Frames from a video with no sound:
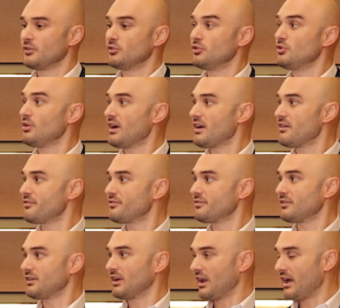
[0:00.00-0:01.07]
Do you have
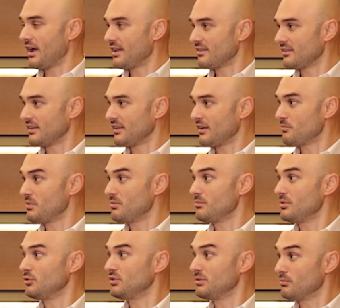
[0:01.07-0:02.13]
clients that have been
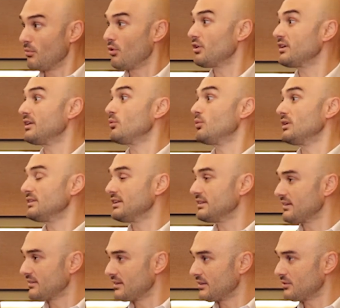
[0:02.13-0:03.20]
building more than one
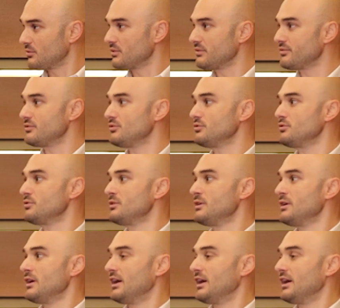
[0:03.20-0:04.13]
data center with you?